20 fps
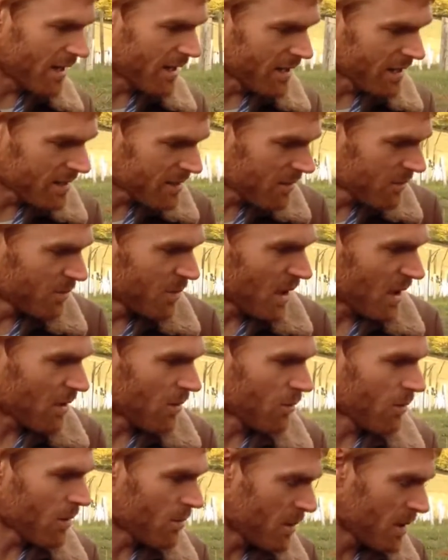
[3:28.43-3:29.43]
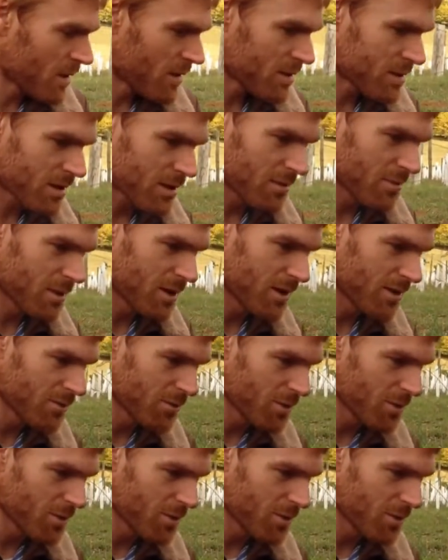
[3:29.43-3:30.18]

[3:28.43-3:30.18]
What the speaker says: It is a bit grippy, so that